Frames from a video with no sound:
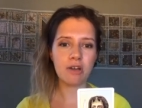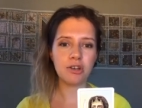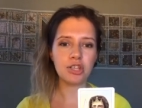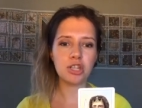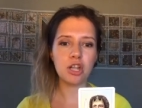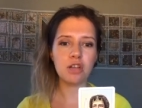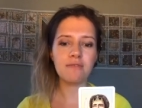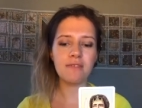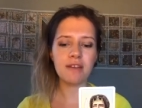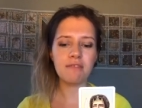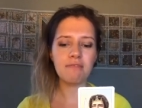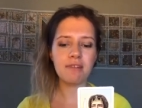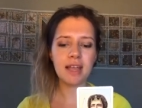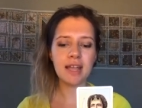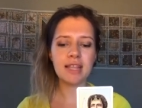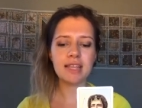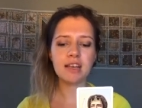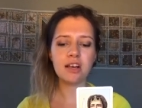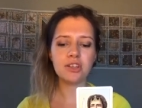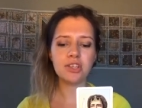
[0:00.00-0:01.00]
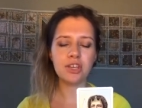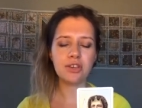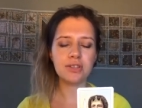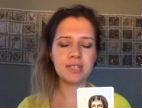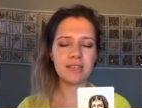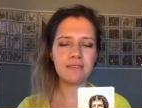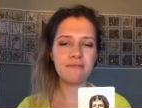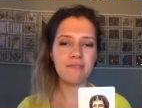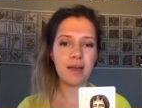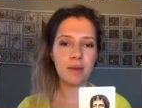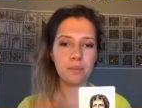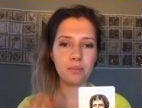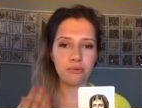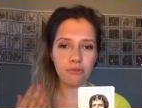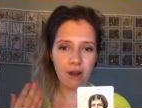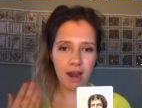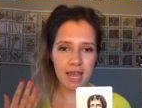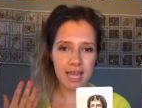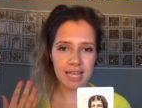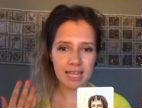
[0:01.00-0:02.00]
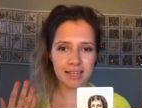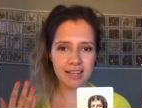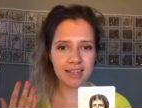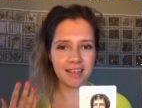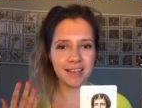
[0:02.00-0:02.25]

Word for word: You know, they really are using their brain.